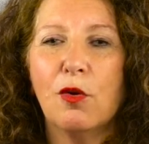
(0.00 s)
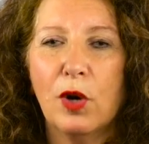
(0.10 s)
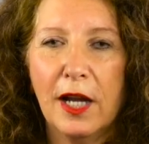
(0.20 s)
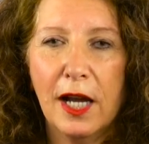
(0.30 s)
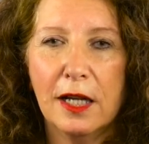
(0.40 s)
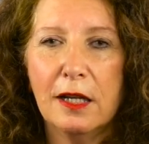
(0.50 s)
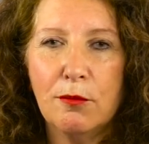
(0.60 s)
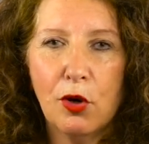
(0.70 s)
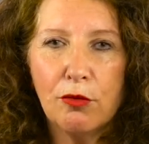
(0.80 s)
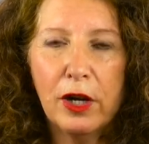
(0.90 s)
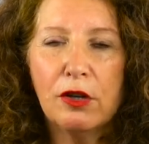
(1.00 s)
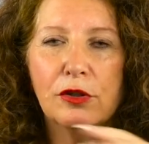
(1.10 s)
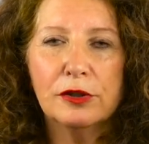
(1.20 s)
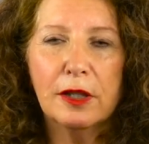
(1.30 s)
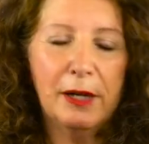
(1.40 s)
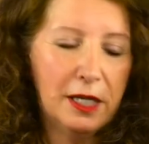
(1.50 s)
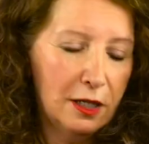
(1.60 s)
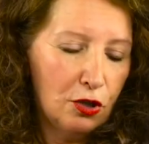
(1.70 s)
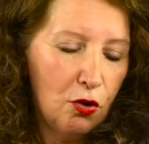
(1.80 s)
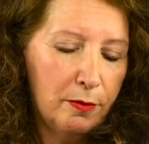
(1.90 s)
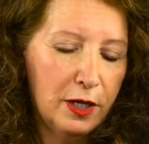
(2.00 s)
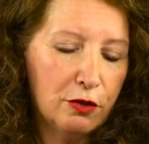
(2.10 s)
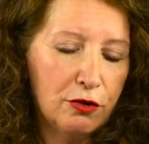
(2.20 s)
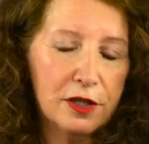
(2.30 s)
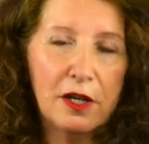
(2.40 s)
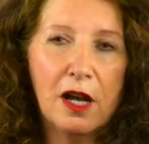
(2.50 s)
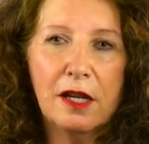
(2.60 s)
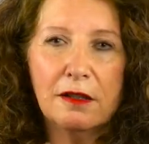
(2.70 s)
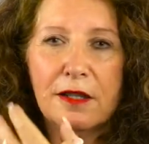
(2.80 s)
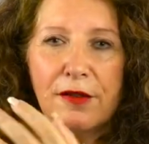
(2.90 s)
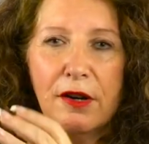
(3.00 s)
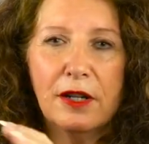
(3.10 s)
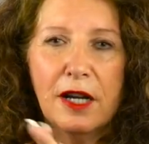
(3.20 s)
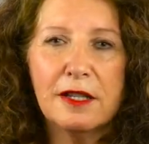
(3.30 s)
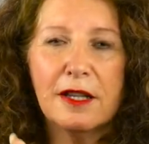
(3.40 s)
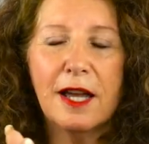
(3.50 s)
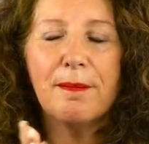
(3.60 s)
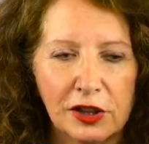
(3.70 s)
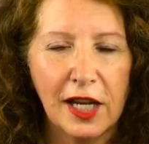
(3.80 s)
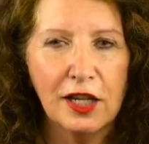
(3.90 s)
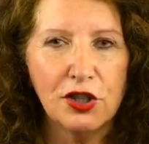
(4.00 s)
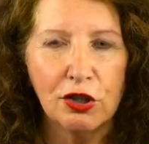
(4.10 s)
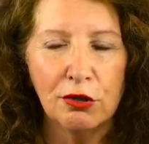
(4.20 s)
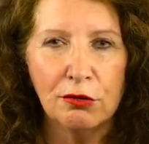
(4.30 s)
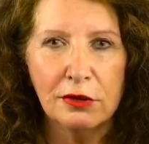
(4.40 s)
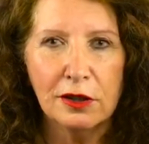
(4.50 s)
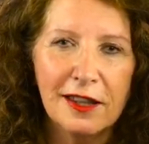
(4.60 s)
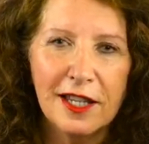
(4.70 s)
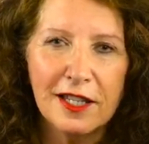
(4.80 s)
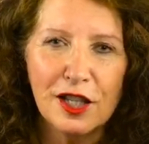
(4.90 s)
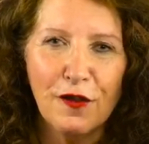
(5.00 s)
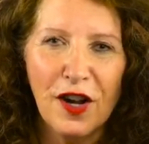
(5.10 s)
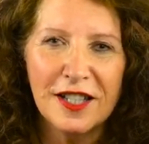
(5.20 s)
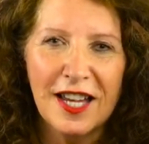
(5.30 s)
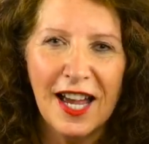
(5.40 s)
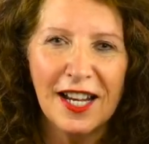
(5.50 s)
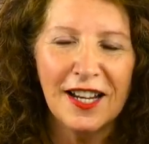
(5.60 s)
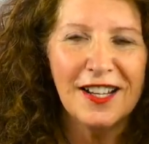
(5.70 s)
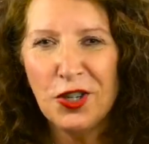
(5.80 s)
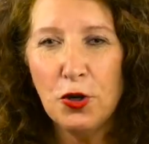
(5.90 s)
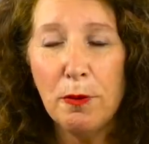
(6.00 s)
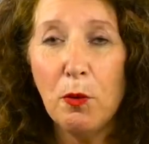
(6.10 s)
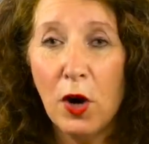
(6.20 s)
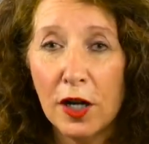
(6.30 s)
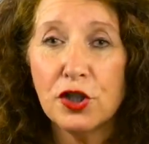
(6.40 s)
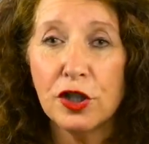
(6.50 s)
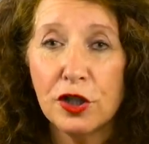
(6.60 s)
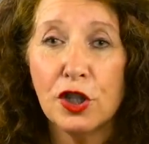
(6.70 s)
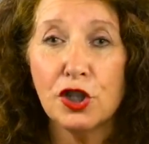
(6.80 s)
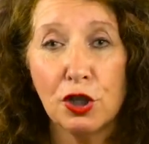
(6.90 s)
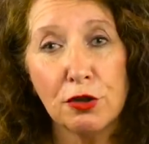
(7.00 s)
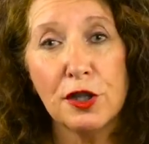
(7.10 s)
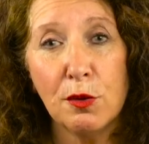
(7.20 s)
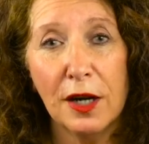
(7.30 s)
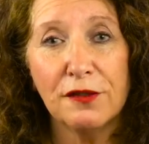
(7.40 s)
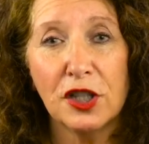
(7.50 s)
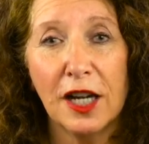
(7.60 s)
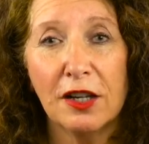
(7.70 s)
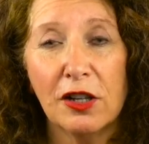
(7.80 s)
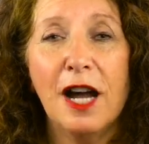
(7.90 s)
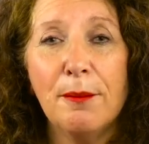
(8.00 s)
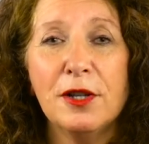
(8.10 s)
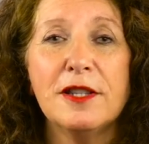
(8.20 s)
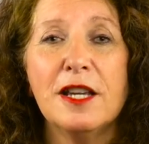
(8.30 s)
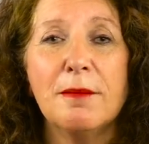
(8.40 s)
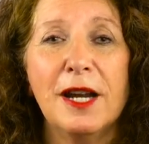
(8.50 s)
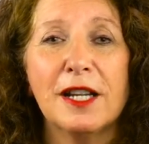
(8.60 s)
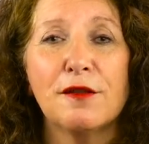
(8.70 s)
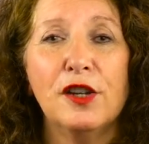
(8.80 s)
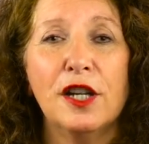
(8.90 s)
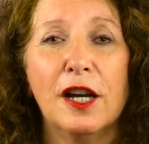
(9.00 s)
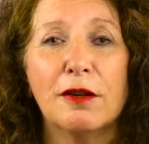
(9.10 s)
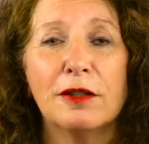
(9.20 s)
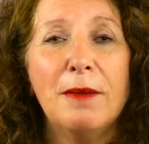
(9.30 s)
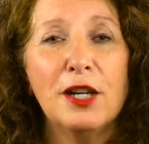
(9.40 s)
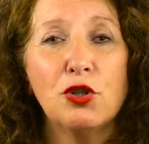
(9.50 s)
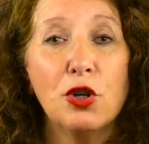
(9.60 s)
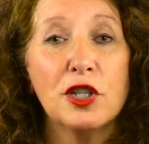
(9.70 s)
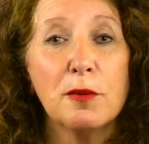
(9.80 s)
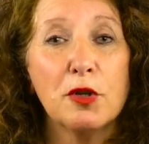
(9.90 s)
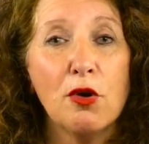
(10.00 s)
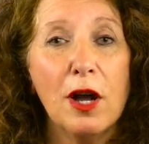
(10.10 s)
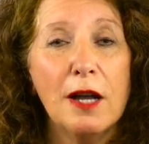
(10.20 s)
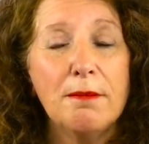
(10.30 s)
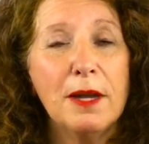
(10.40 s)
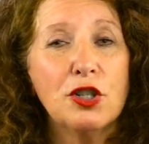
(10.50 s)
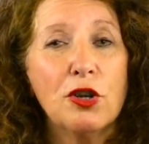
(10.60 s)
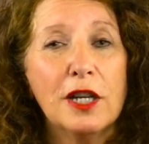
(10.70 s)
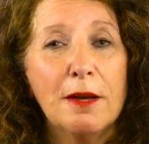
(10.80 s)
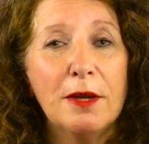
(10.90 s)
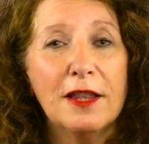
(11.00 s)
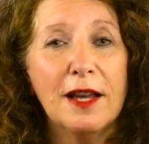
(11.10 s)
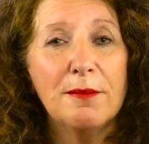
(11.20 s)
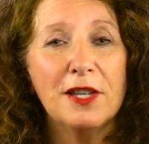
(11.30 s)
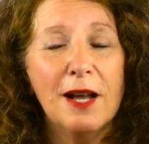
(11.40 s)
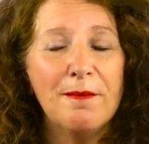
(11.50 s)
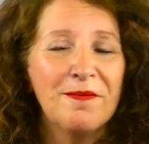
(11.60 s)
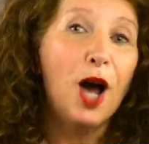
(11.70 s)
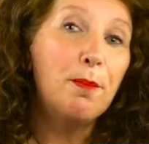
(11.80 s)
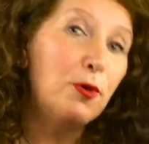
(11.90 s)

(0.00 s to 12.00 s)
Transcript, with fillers: don't want any more wrinkles. My kids call me a croissant. That's very nice of them. Stay tuned. This is Fontana. You've been watching the Jersey Wife channel. I'm gonna see you in my next video. Make sure you subscribe. Make sure you give me a thumbs up. A